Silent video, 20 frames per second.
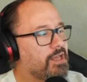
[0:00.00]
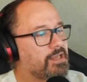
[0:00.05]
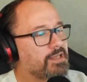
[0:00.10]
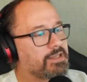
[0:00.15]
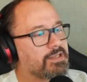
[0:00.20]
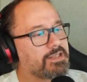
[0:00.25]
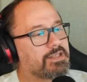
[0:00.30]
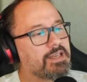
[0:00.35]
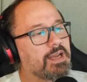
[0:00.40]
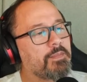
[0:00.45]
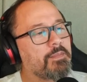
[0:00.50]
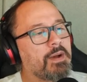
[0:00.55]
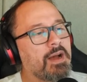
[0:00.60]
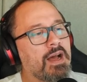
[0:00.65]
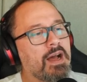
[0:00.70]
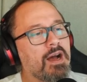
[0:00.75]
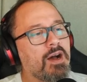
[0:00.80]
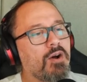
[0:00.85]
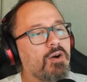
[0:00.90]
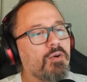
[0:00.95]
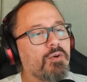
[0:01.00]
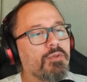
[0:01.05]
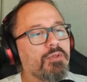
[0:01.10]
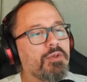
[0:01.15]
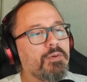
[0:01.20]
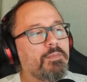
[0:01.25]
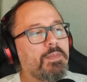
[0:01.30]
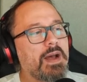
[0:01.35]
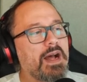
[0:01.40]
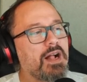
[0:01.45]
Somehow
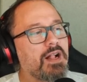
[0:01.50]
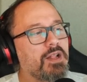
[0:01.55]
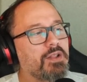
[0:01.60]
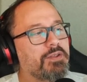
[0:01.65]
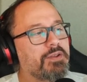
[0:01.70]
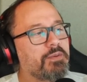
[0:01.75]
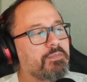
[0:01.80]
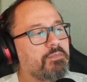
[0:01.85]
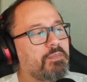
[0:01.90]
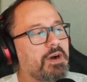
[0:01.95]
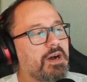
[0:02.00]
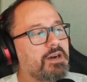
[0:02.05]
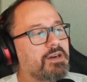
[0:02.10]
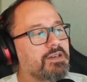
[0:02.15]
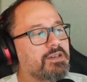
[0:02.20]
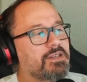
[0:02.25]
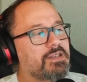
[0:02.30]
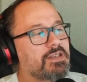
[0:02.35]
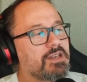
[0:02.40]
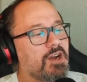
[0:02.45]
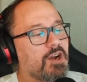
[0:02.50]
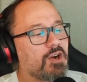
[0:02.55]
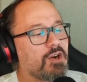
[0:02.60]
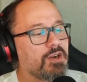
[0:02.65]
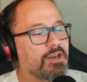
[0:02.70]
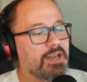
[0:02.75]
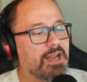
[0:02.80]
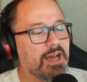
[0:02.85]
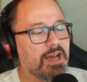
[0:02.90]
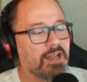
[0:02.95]
the Paladin bugs
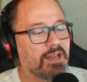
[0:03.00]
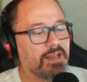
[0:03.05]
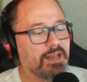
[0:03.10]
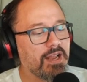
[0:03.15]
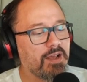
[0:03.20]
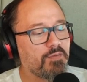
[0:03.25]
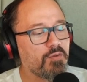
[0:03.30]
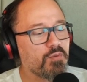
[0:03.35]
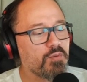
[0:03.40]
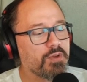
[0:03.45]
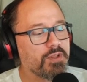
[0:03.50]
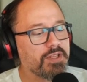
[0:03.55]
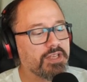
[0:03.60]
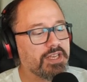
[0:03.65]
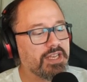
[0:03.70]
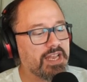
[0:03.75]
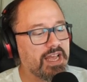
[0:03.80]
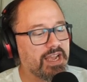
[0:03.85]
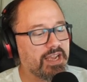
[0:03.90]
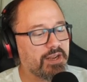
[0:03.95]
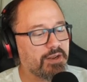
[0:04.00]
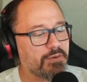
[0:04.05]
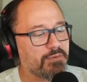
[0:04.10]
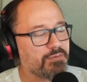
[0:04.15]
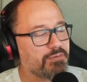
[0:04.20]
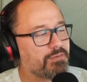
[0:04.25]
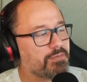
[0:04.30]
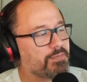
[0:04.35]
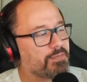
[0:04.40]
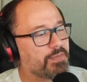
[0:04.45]
are never really
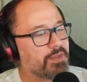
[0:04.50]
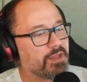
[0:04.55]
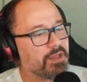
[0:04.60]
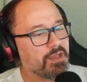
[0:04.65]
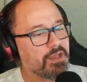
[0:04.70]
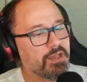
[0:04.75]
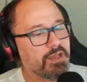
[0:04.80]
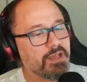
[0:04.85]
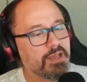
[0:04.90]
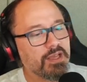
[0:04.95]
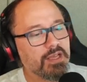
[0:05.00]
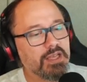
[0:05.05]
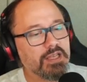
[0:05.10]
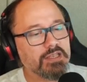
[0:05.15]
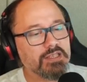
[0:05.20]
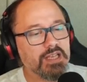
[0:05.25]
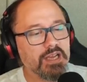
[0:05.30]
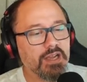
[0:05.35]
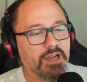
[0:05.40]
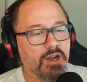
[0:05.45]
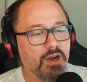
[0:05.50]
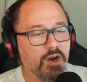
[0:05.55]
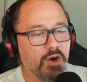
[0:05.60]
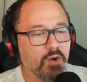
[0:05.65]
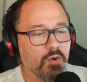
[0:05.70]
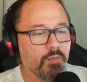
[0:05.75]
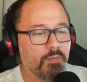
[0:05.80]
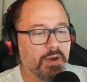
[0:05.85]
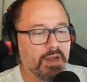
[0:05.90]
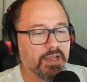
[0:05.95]
negative. It's like,
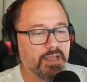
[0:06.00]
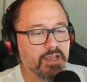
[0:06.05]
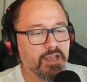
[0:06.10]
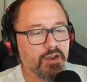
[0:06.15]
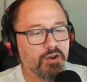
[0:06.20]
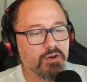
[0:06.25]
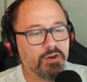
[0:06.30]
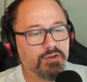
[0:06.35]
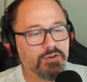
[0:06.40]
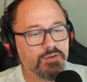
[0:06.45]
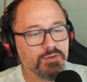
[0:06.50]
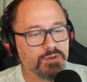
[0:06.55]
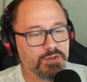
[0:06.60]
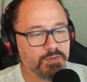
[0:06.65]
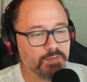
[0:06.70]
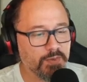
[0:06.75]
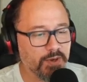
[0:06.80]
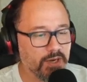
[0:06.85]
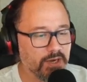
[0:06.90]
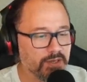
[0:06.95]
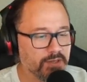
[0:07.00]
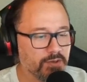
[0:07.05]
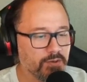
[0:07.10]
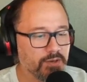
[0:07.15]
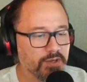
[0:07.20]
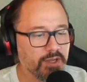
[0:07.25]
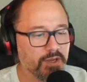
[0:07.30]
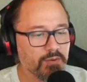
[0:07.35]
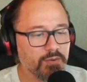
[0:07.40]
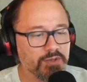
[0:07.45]
oh, my character's bugged.
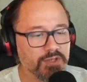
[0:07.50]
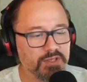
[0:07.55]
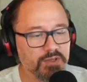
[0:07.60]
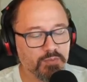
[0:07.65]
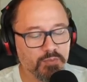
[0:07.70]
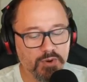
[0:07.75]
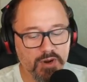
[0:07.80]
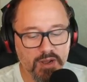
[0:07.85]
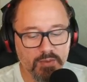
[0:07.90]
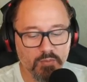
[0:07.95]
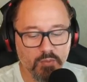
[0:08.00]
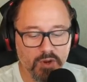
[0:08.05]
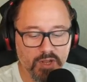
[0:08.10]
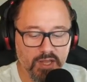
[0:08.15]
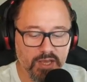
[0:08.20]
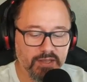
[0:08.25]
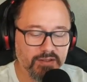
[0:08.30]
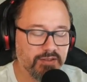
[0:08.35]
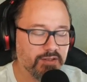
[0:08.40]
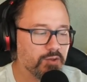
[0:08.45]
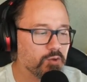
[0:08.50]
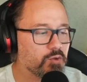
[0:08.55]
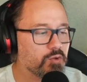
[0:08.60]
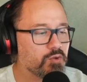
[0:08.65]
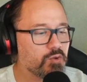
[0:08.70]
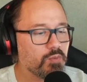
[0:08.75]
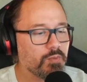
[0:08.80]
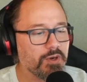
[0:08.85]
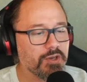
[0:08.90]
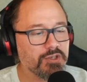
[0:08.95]
Okay, what's the problem? Well, I deal
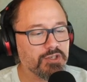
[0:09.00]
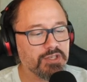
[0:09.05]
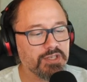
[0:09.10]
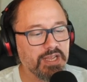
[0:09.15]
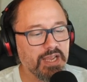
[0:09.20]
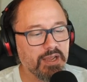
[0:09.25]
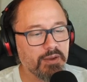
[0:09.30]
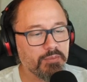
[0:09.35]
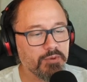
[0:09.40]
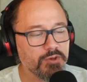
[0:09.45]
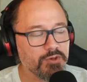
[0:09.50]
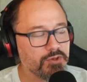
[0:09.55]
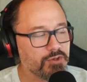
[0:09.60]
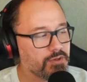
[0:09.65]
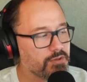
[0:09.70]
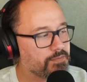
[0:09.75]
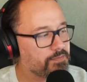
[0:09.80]
too much damage.